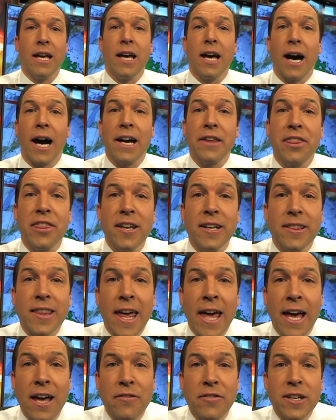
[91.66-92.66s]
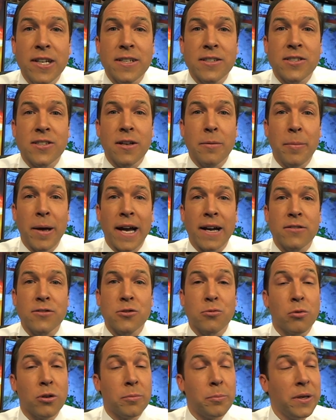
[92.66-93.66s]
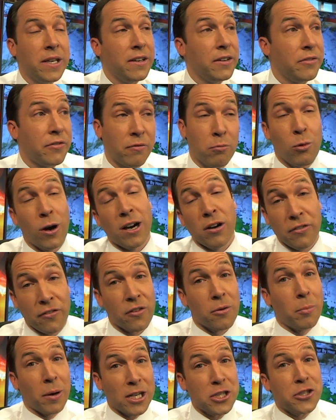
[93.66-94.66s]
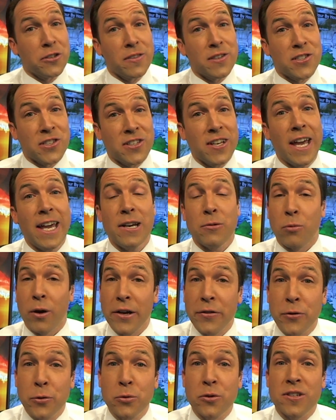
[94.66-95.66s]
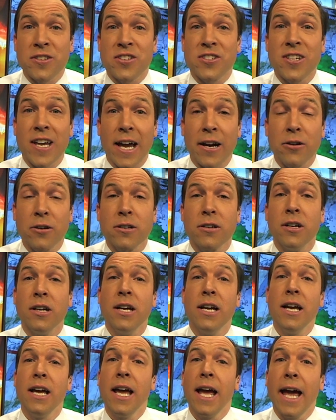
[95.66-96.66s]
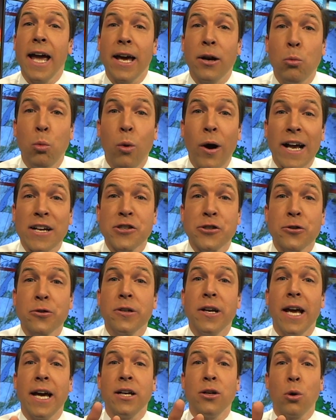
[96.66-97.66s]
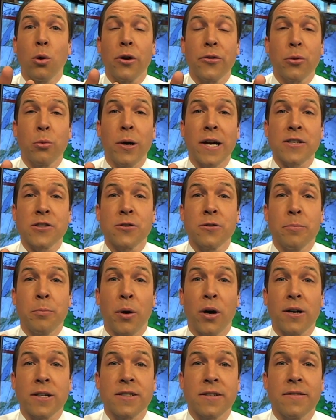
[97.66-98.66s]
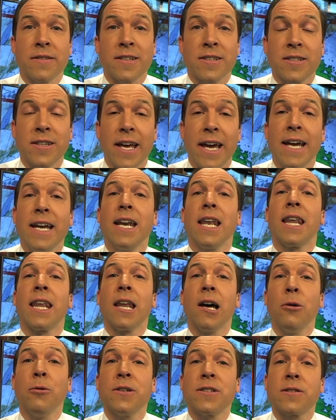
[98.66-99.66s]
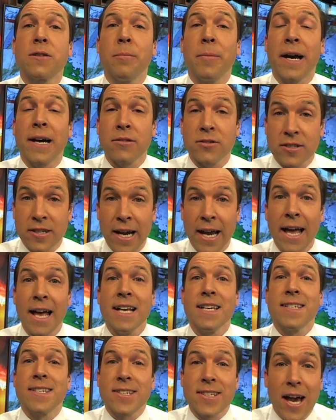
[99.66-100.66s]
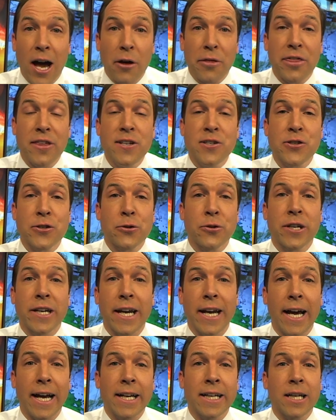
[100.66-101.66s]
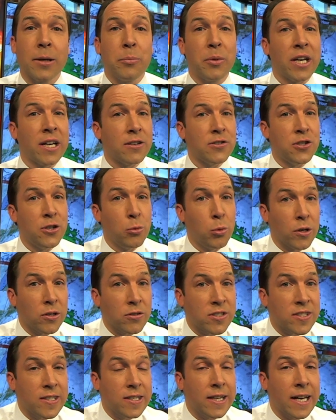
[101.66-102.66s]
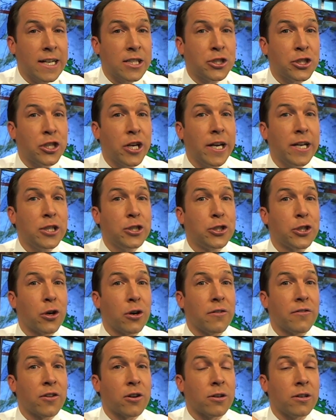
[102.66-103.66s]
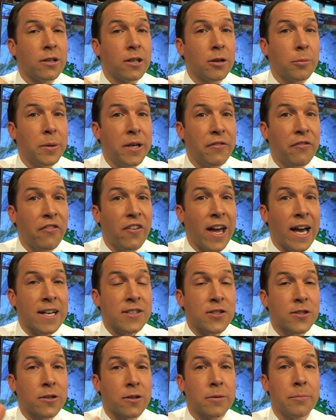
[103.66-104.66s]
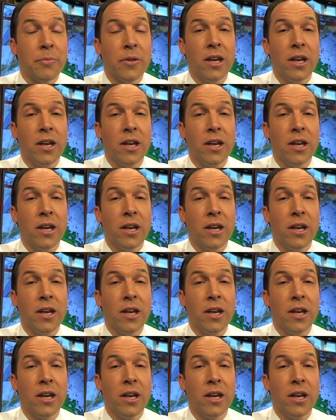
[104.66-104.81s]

I think the heaviest amounts will be, well, for much of the state, right through the center and western and northwestern parts of the state. Lowest amounts, southeastern Connecticut, because you will see that changeover a little bit faster.